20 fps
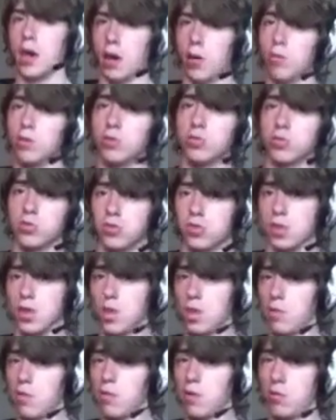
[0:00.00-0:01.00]
which was the
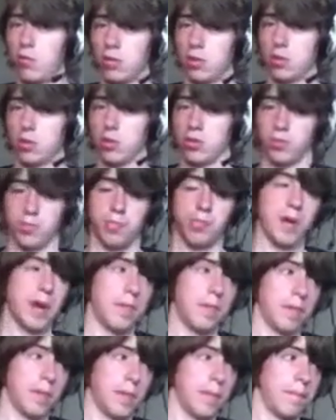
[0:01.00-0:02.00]
original
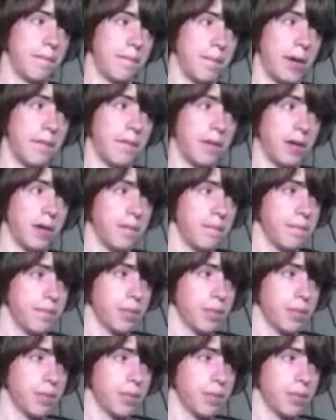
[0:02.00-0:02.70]
member.